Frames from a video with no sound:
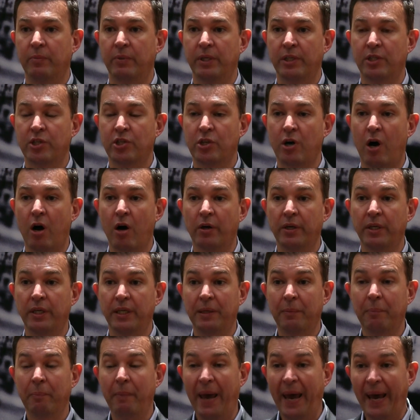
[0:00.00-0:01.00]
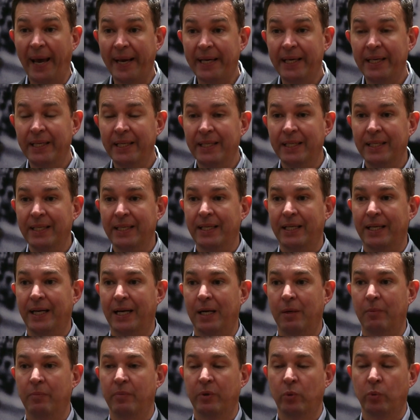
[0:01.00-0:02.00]
It's targeting MAC
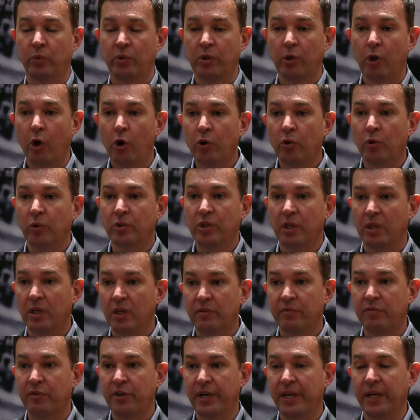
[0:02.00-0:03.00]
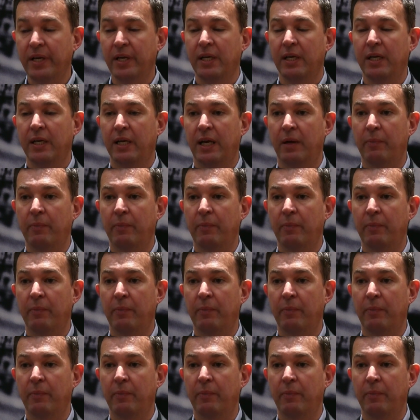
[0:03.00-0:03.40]
with local delivery.